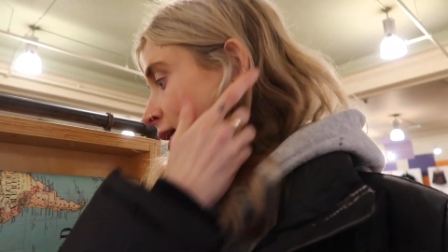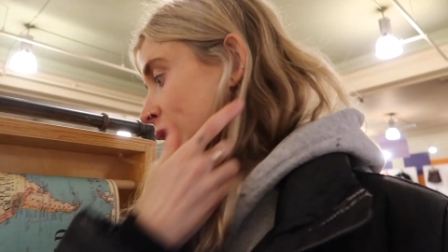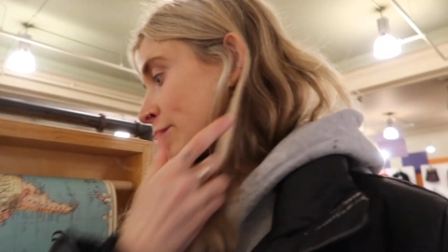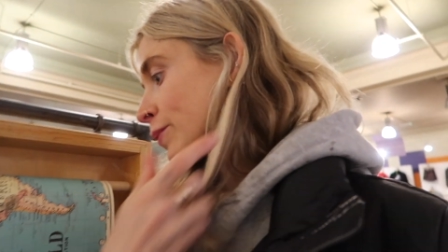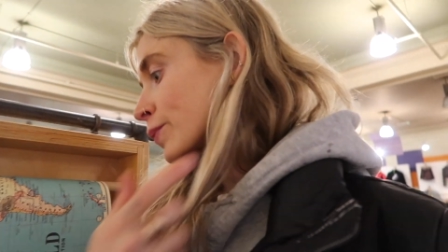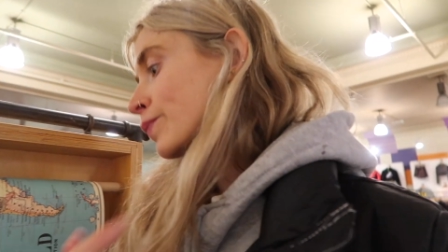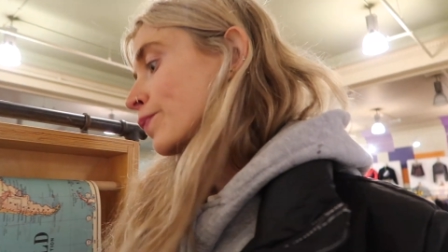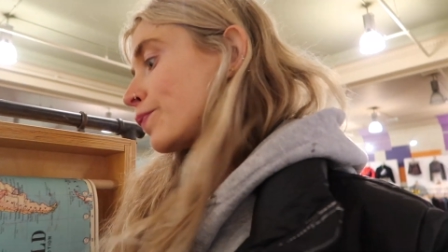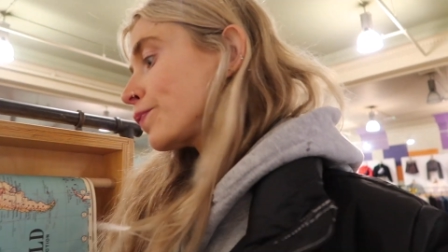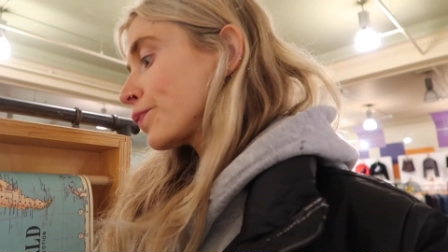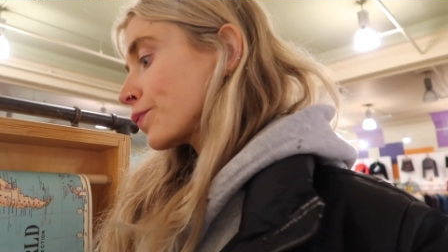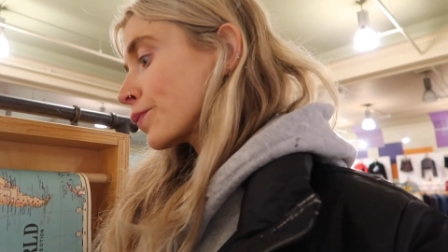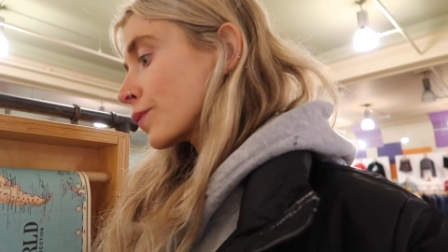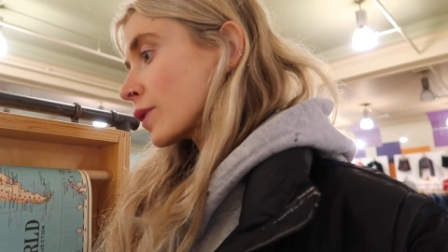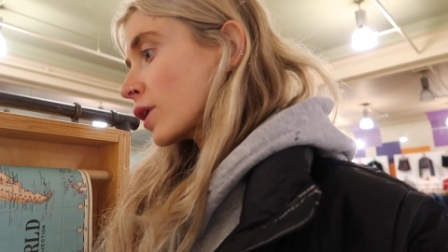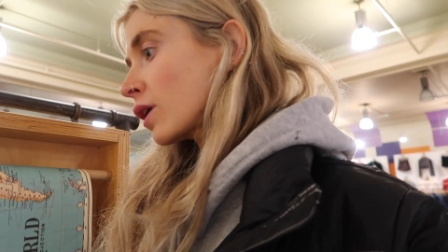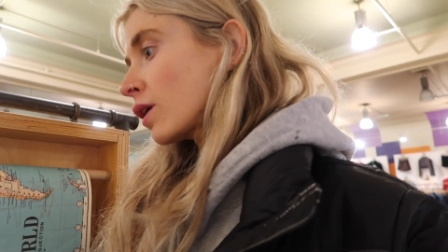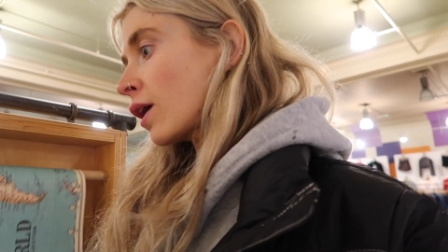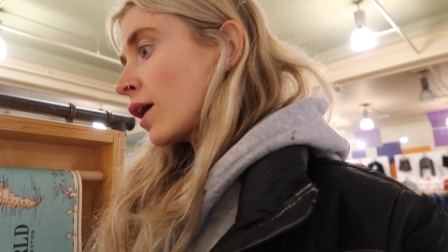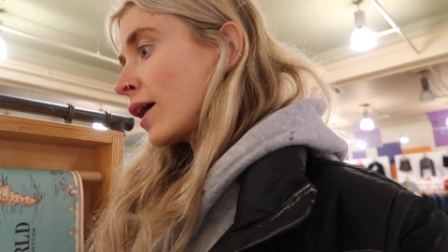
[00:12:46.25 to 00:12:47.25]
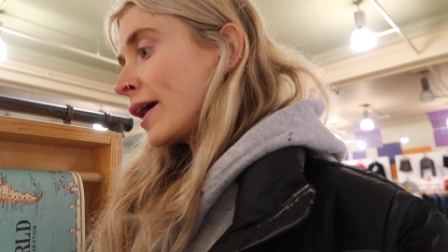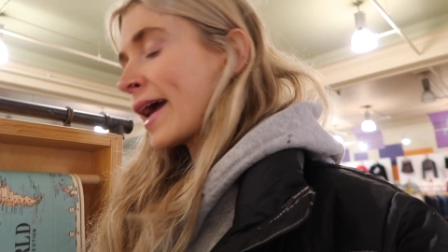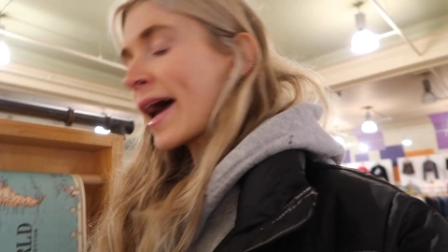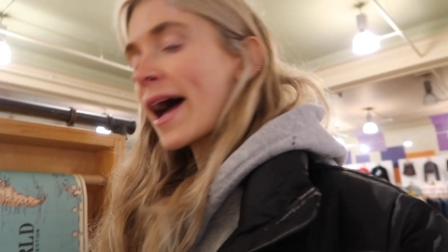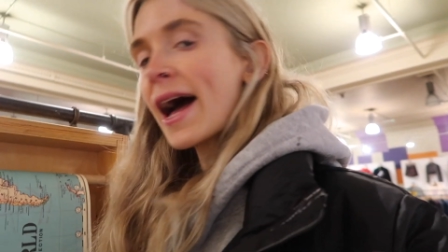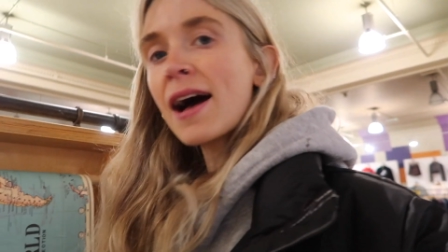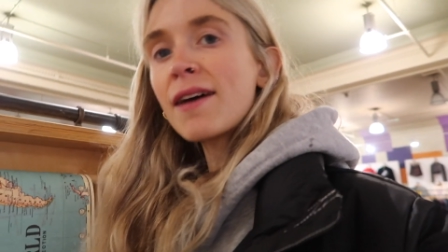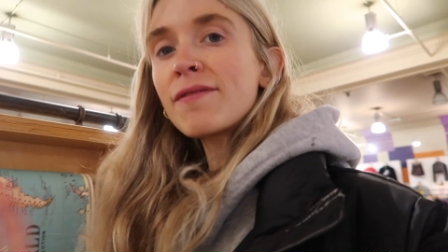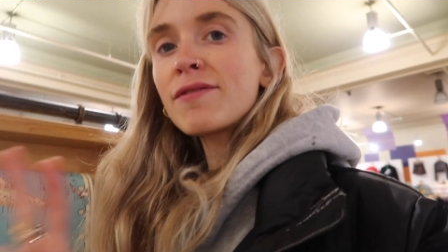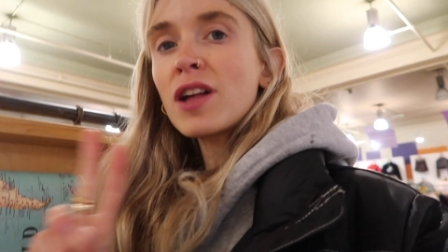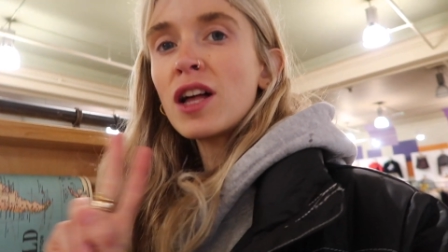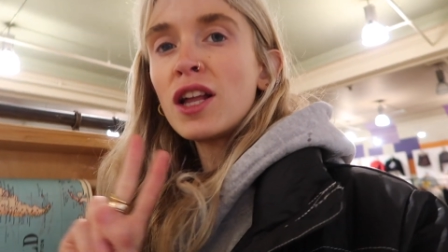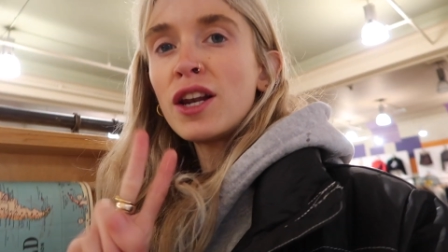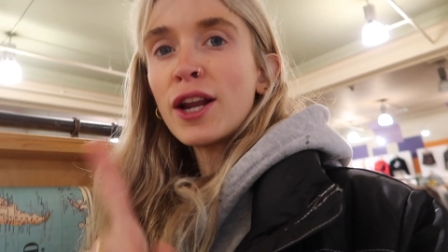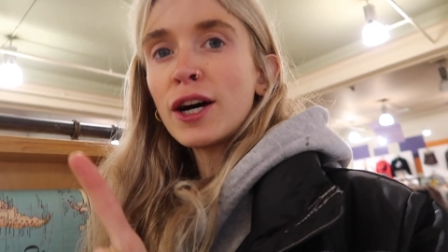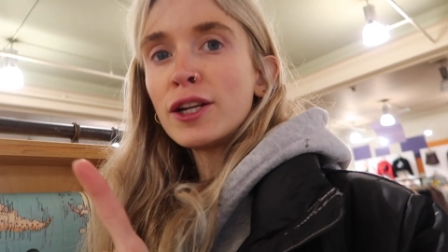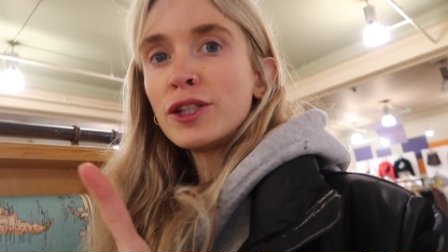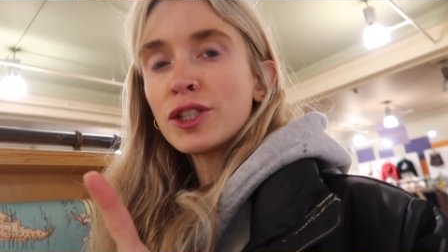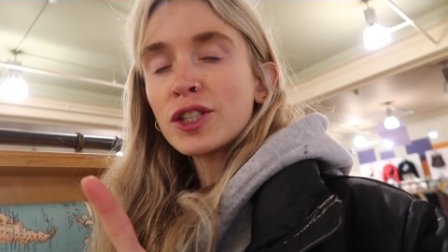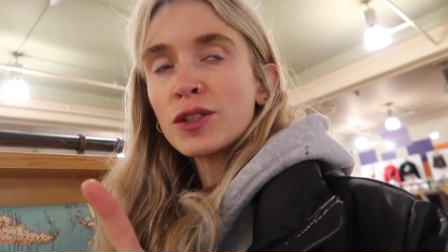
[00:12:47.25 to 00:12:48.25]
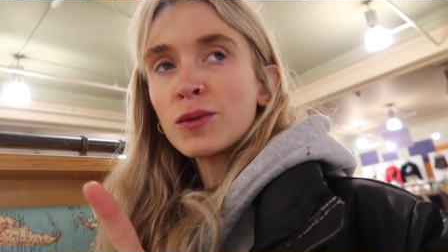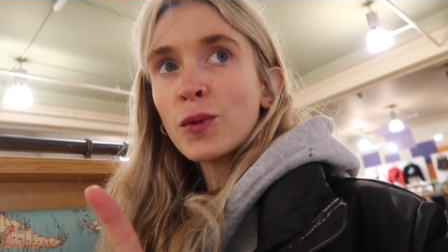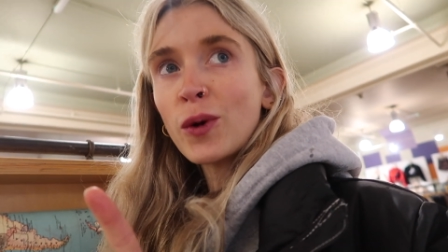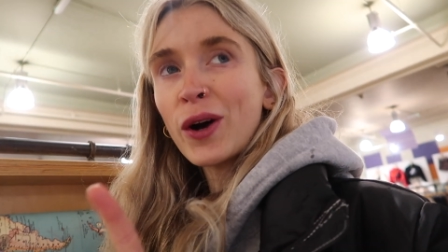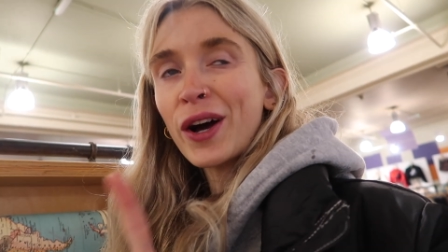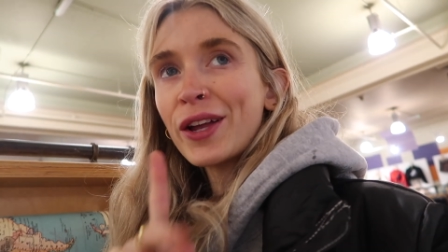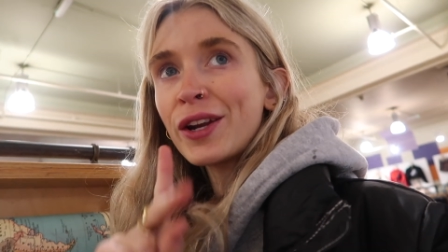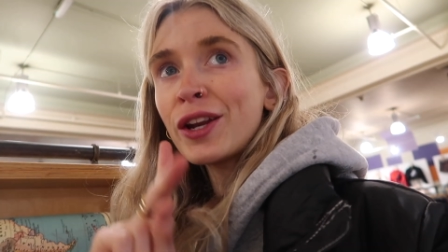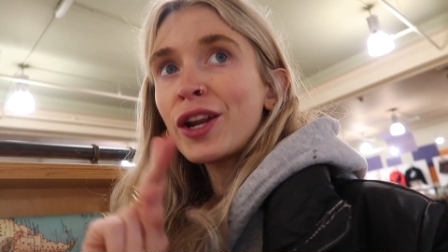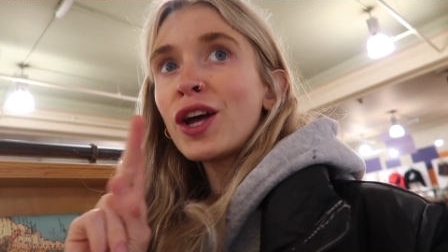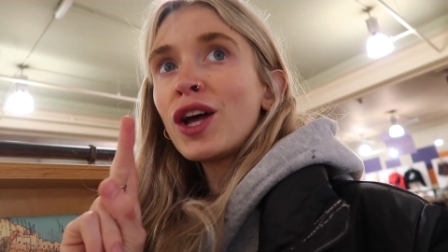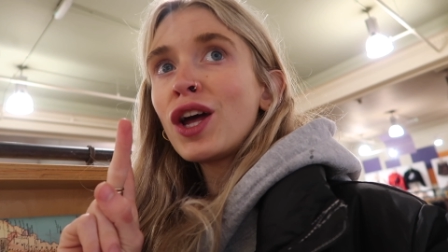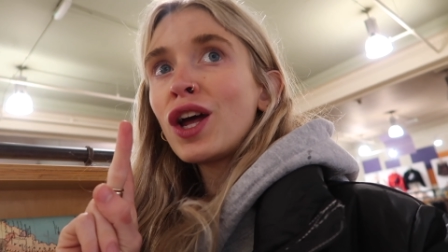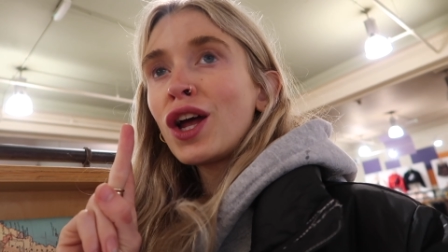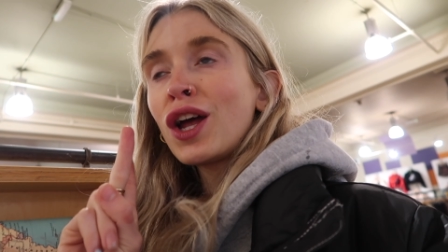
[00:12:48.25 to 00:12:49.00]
Like I have a London one,